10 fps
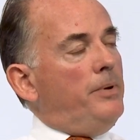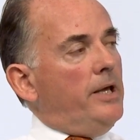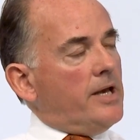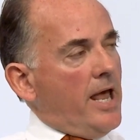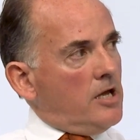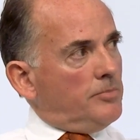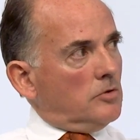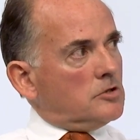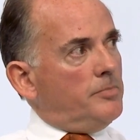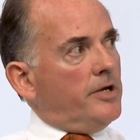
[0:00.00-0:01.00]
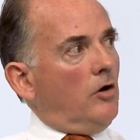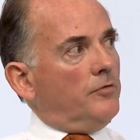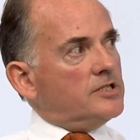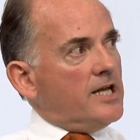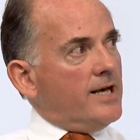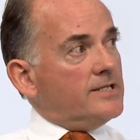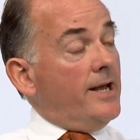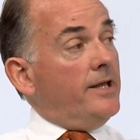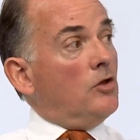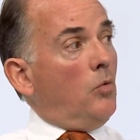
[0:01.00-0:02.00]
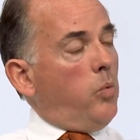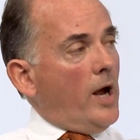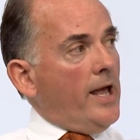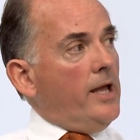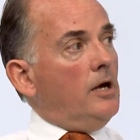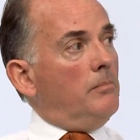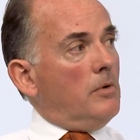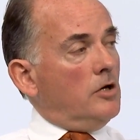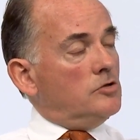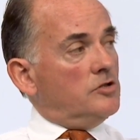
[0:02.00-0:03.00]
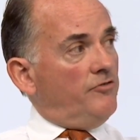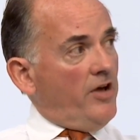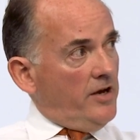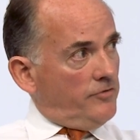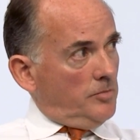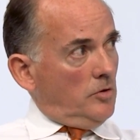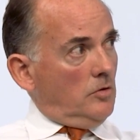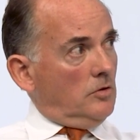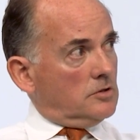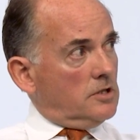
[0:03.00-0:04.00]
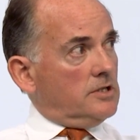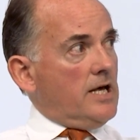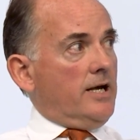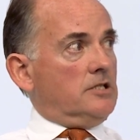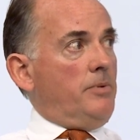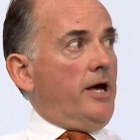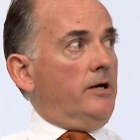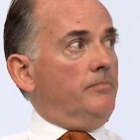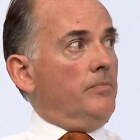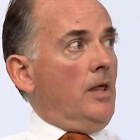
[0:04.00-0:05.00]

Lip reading: been able to be offset in the way most favourable to the taxpayer.